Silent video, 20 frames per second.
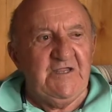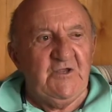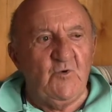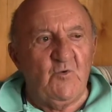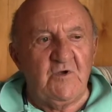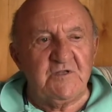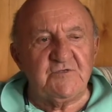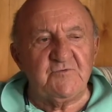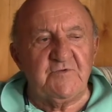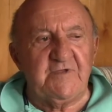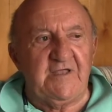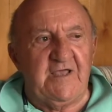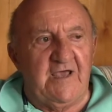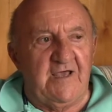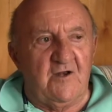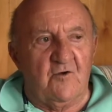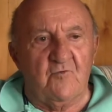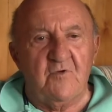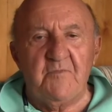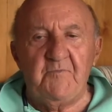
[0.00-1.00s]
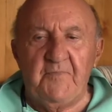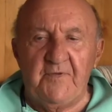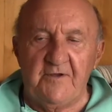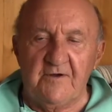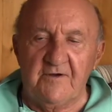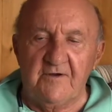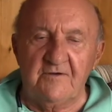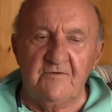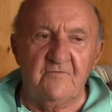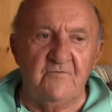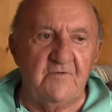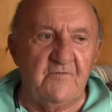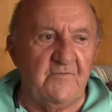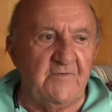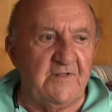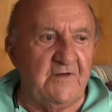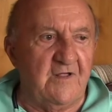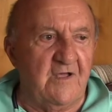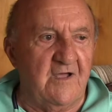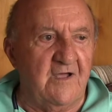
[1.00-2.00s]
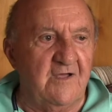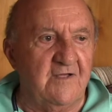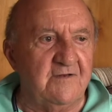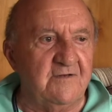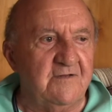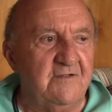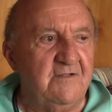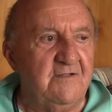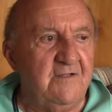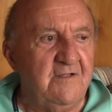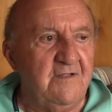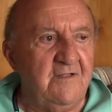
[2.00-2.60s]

Once we got it repaired, we went on